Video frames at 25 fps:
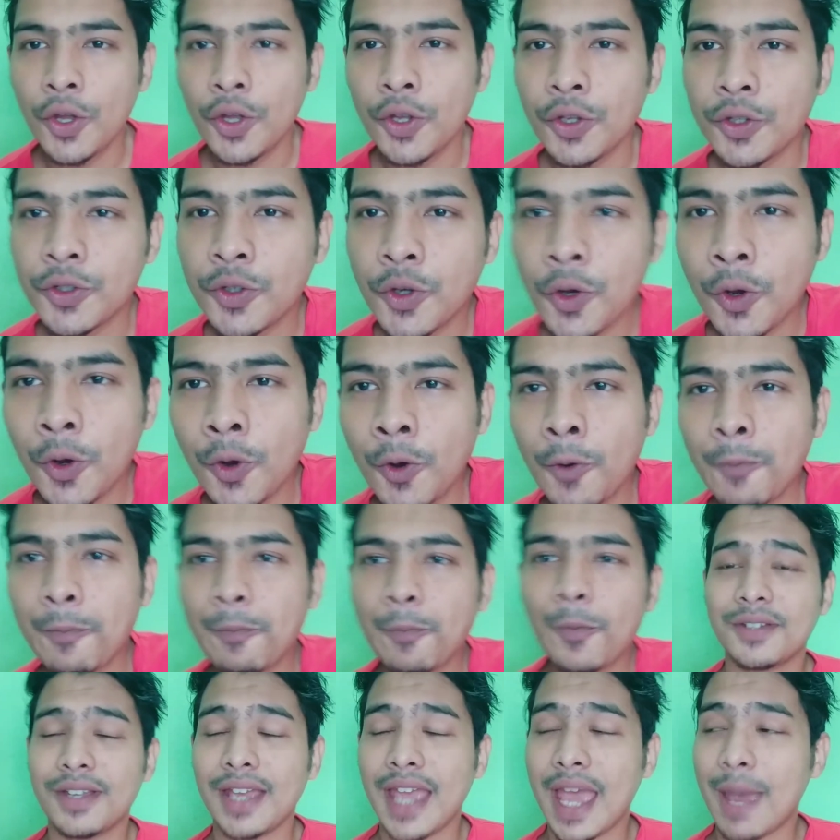So
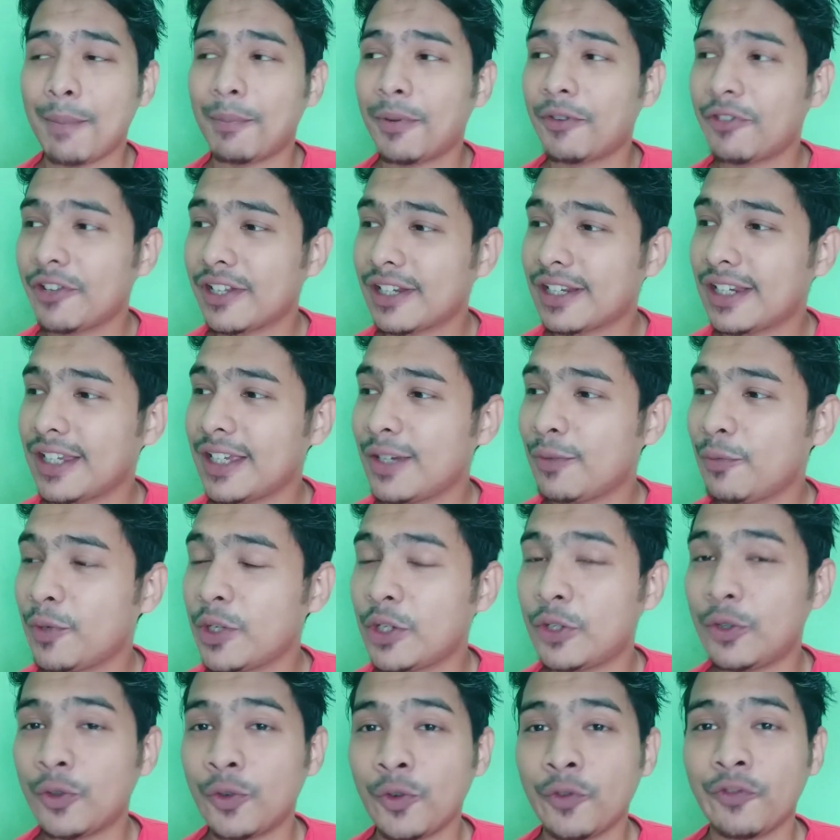apparently we
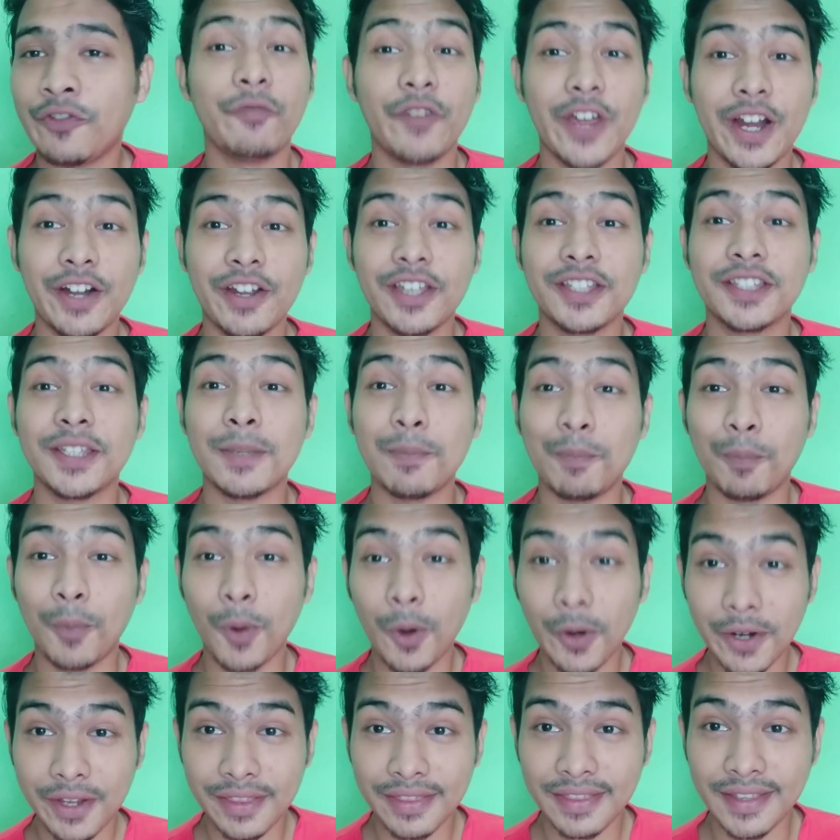do various
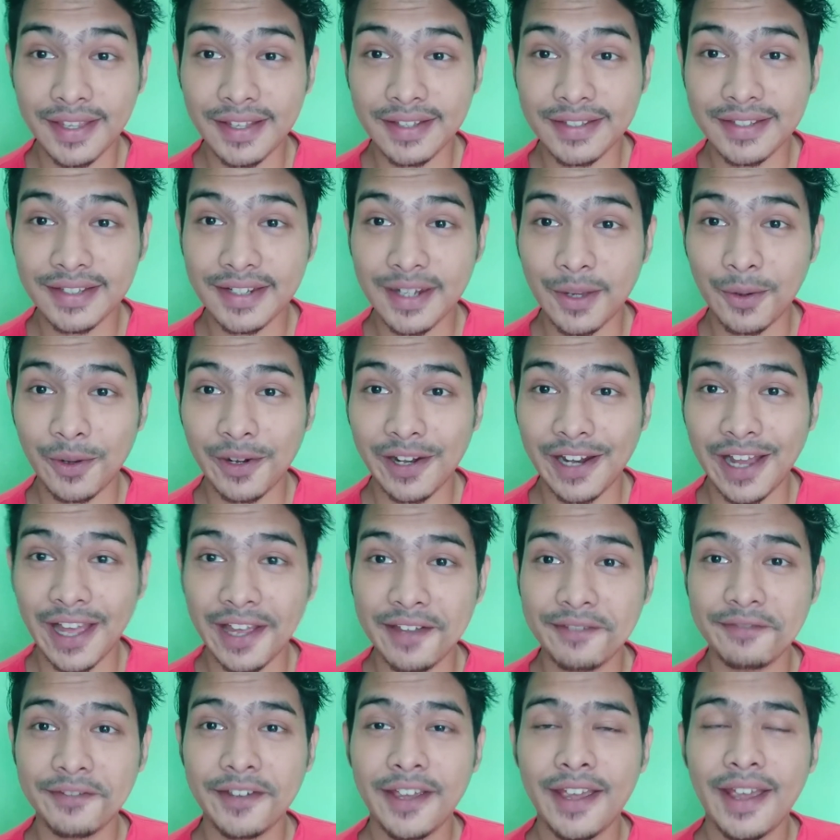important things in our
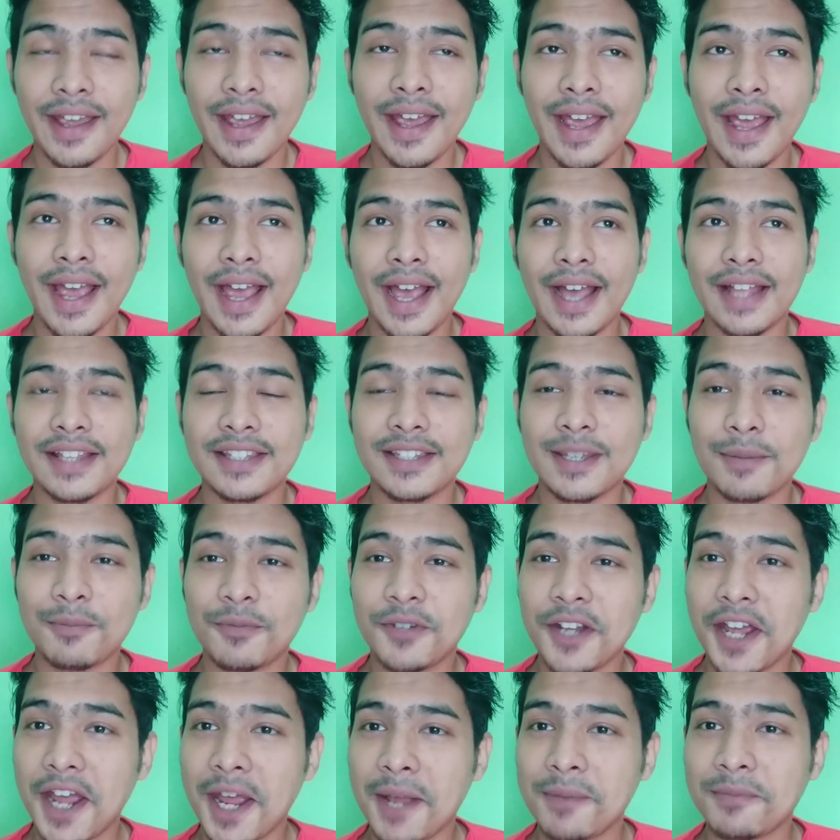life, and
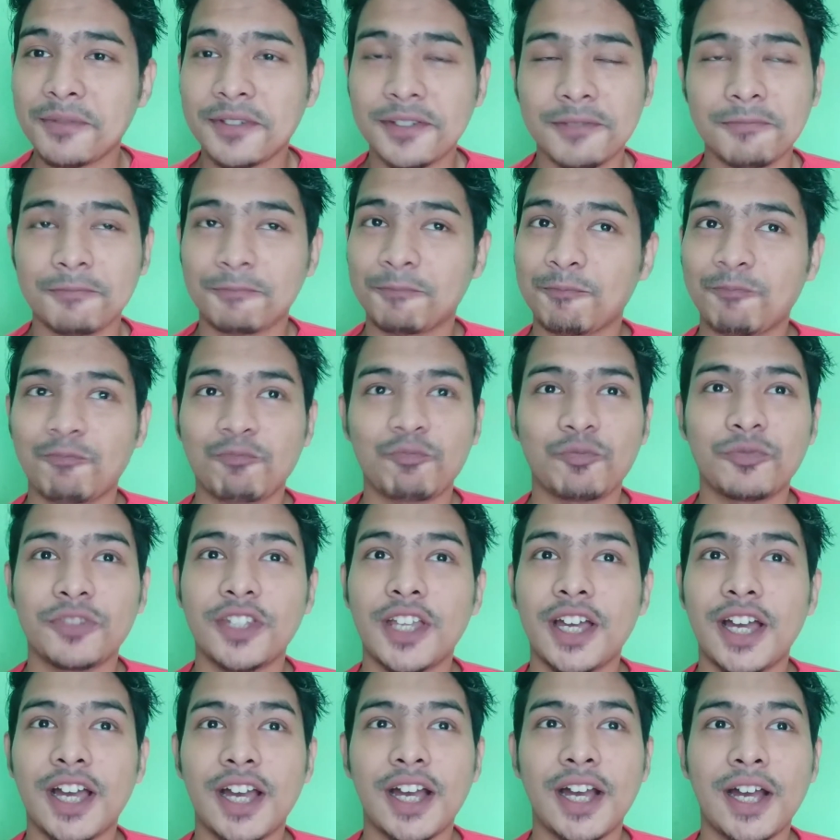sometimes
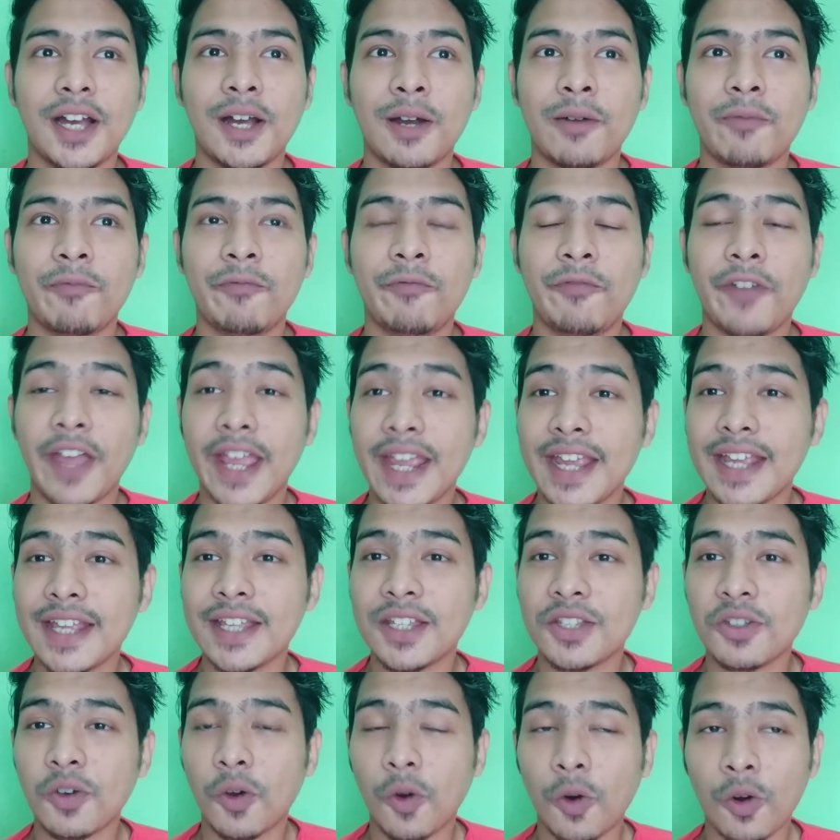the
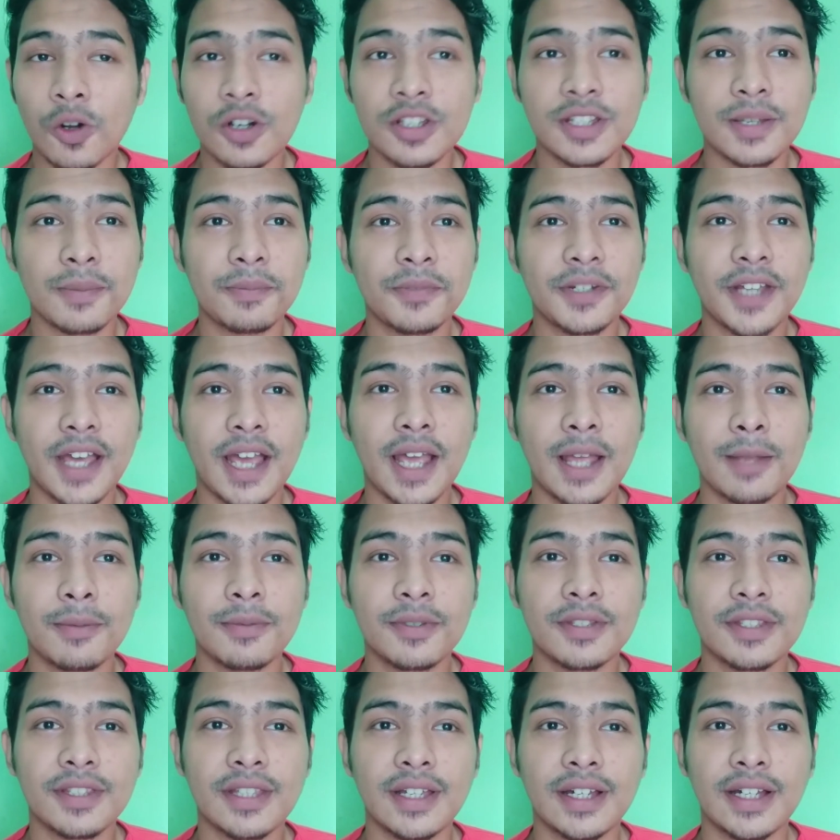phase or
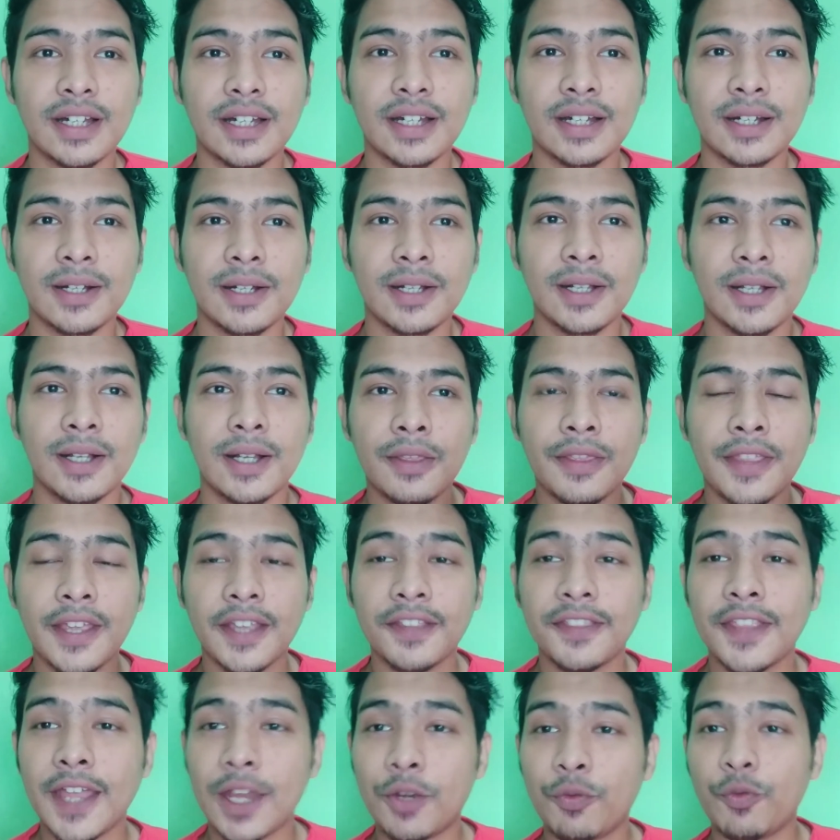sometimes the
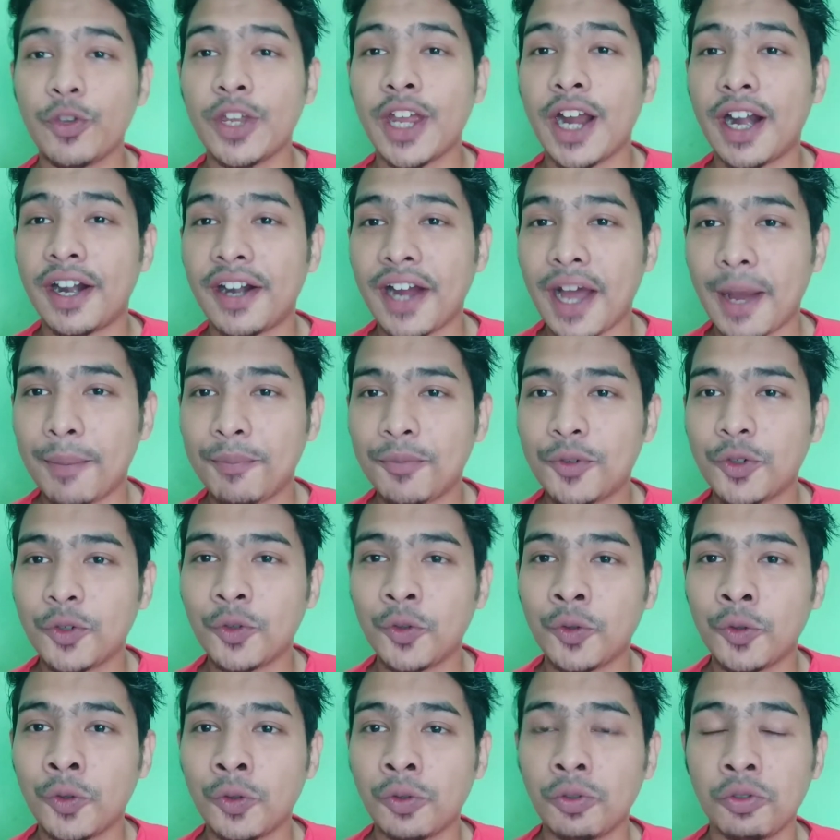thing that we are up
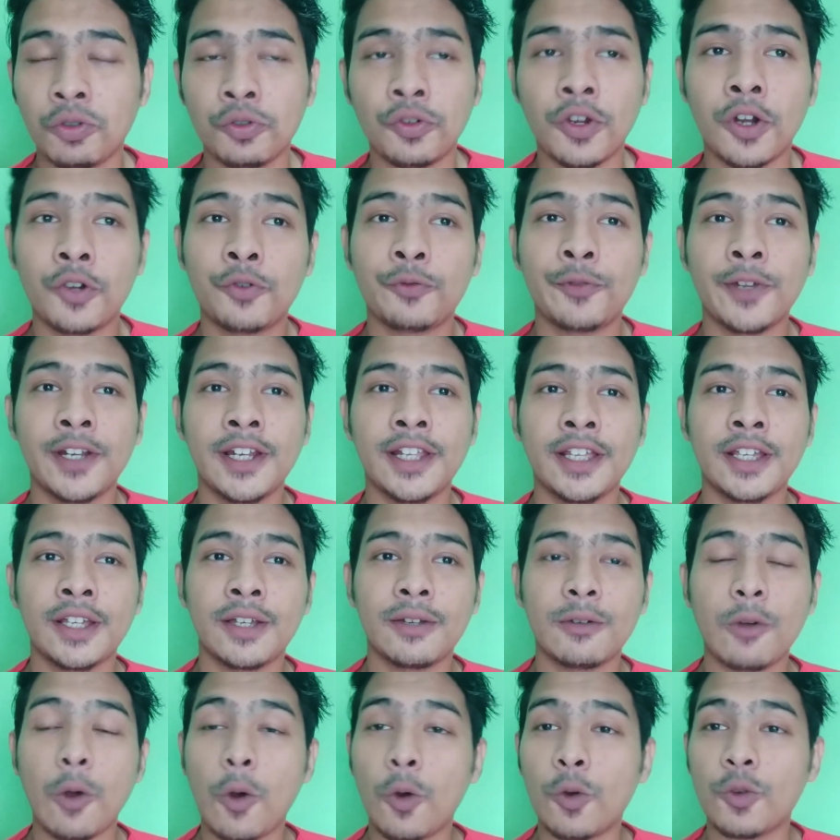to do not really
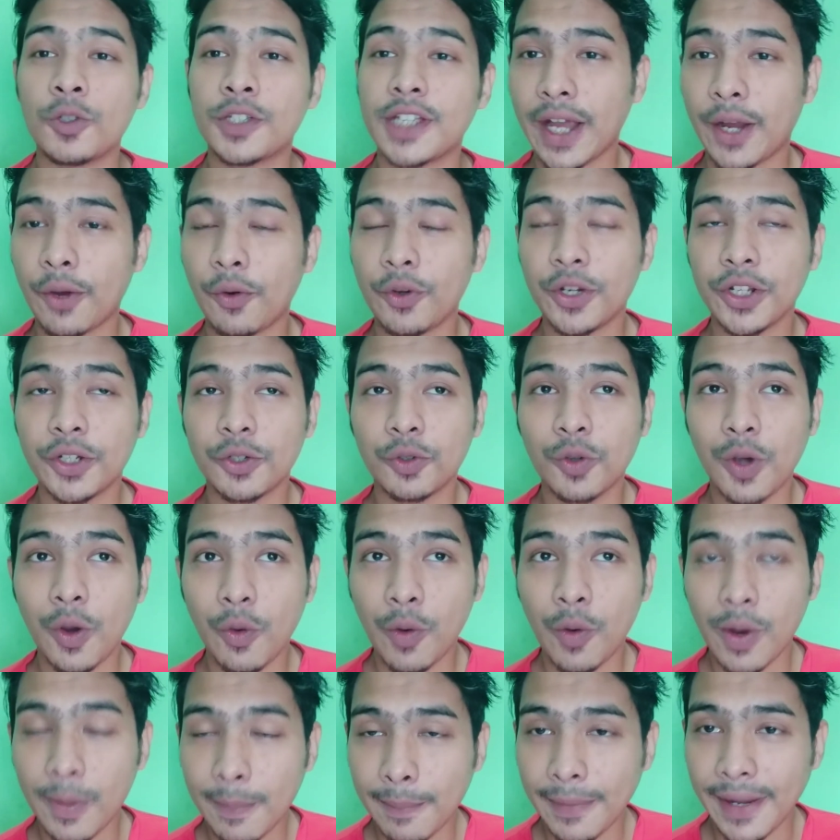goes according to
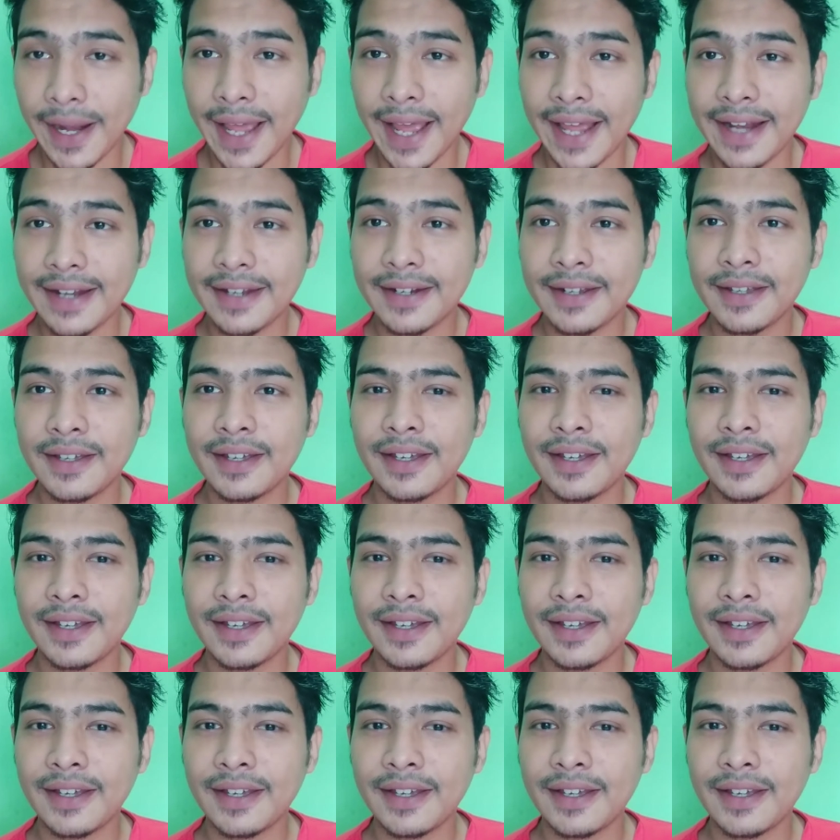our plan.